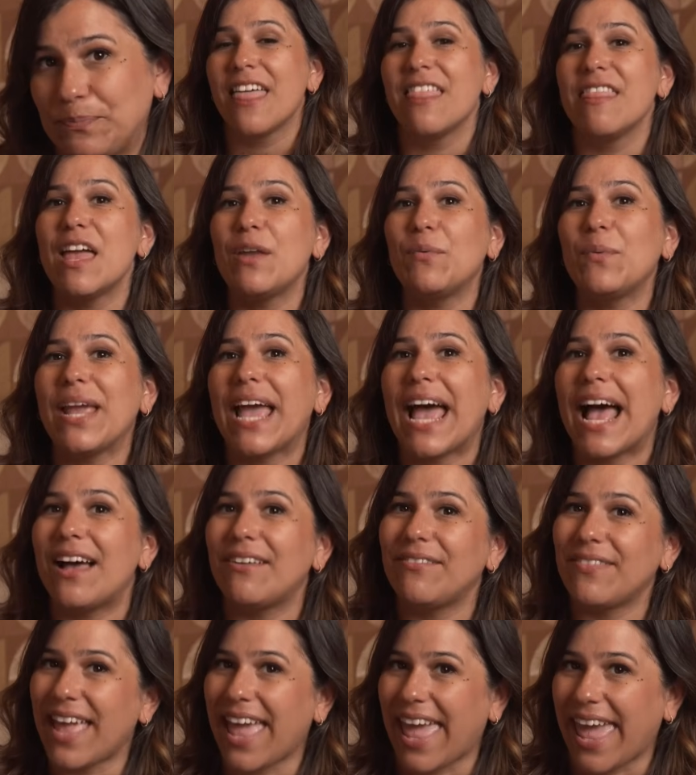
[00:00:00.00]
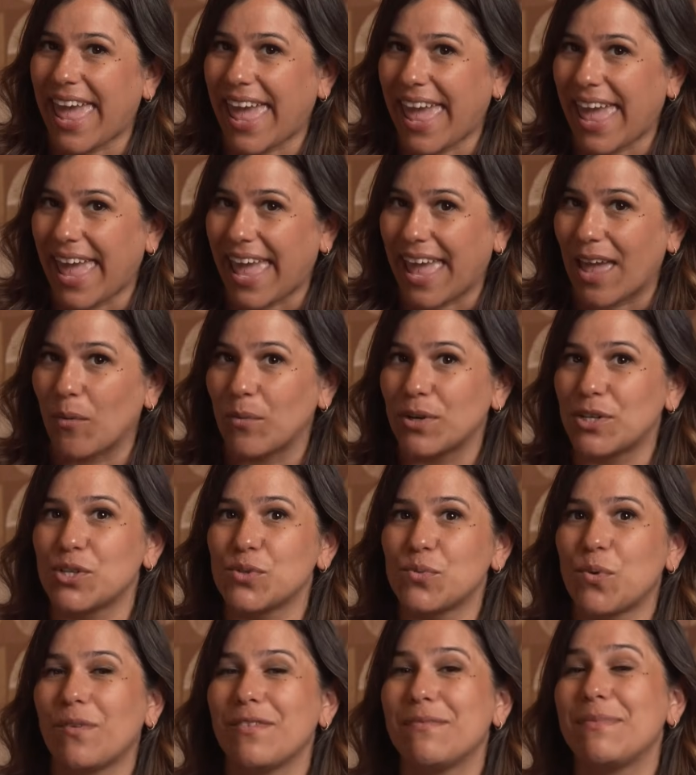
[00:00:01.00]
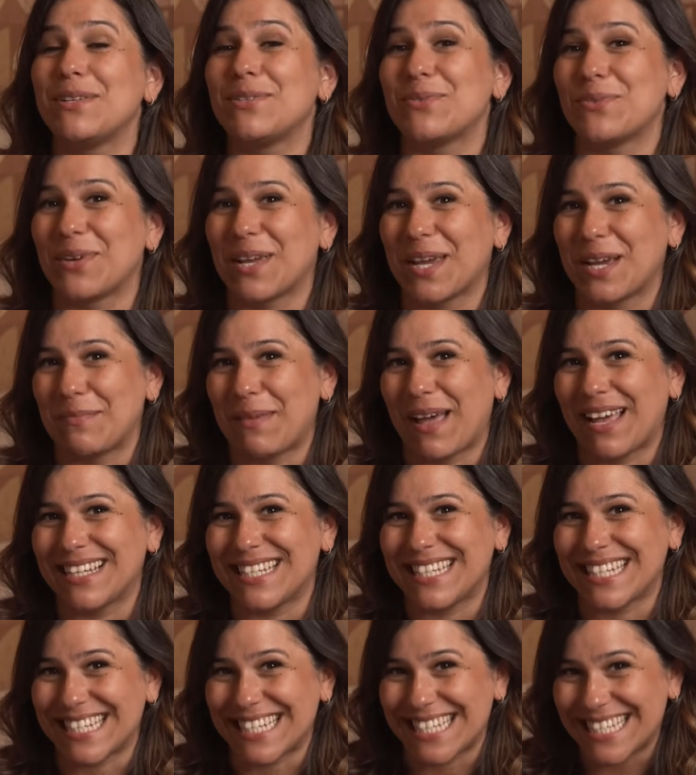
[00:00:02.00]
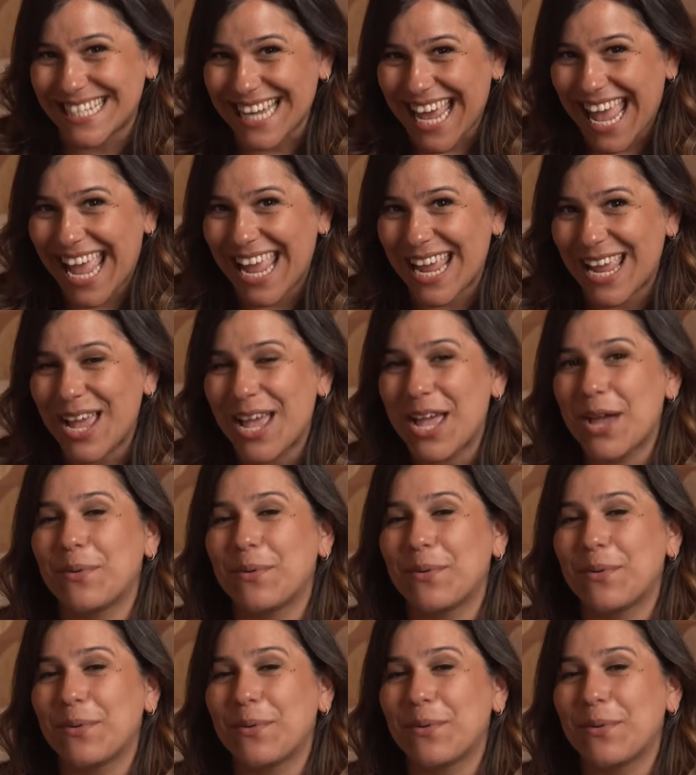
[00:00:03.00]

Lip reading: Then we have E, which is what we've been talking about today,